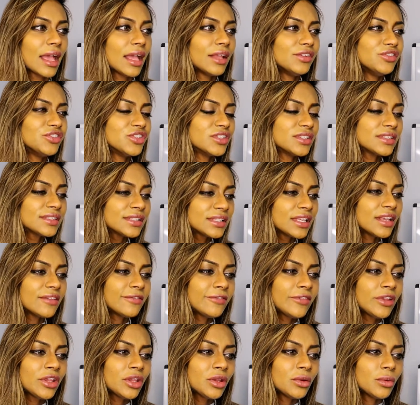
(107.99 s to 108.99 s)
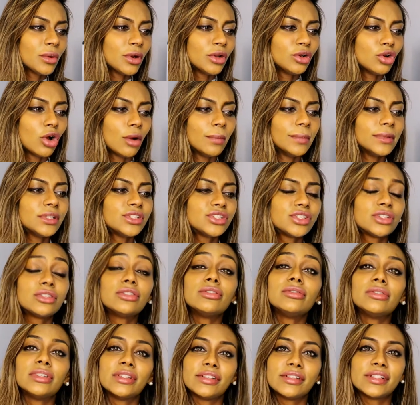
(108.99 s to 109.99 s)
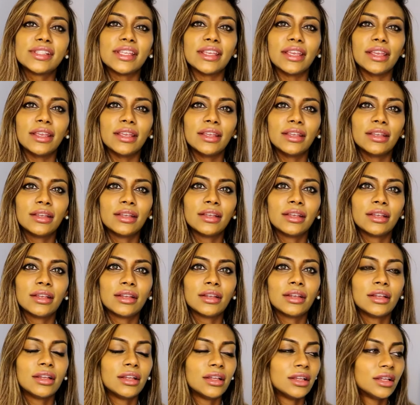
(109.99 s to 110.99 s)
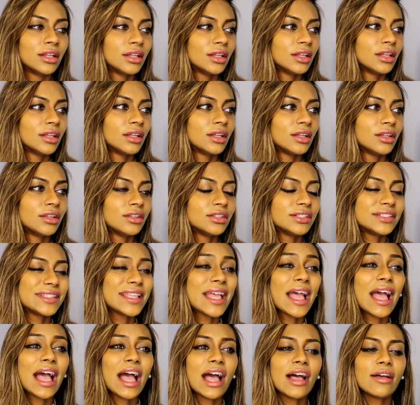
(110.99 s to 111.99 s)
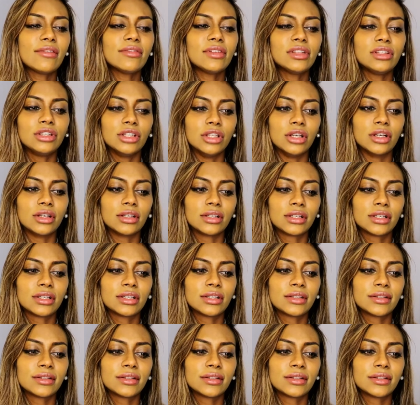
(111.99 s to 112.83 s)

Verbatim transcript: and just give you an opportunity to have a look